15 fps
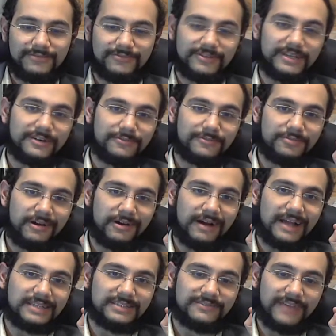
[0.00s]
real
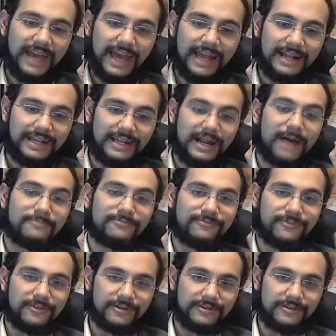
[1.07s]
progressive candidate up